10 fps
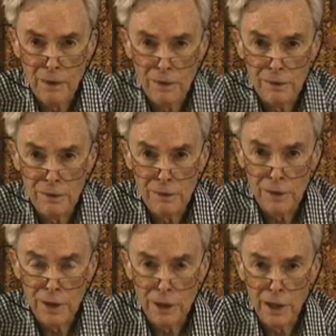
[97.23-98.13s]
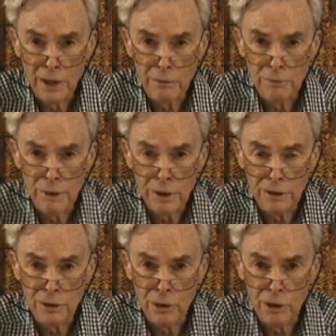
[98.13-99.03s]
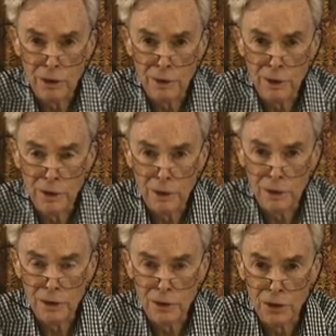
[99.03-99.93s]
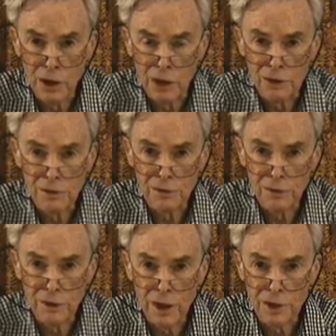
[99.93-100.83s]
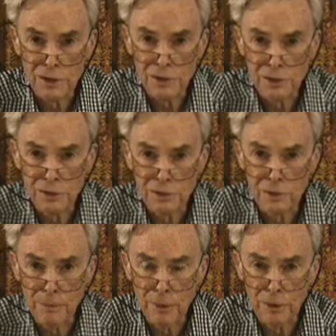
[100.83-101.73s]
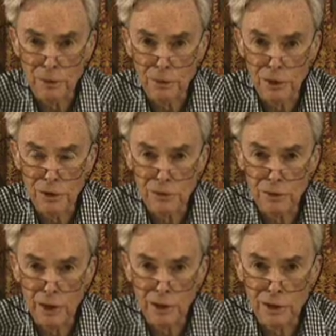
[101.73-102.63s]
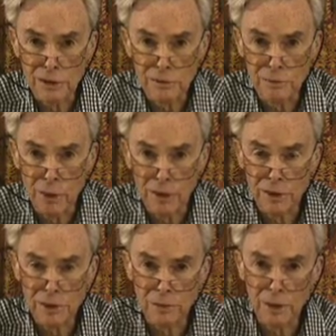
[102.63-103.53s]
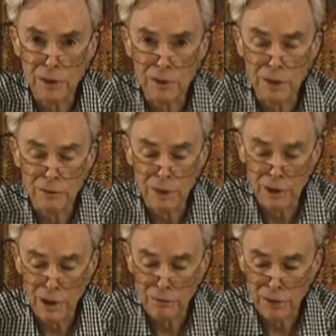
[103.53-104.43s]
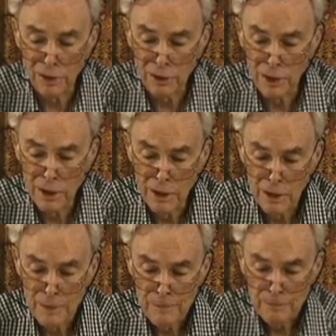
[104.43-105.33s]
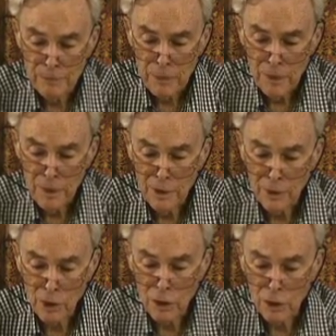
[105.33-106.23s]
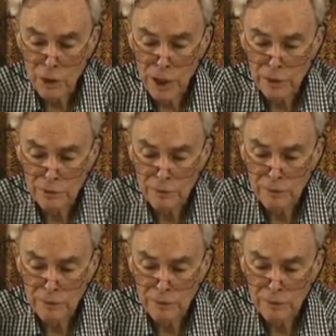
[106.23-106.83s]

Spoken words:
they cannot be ignored. They are in charge of the Gaza Strip, although the Israelis participate there very heavily. And the Quartet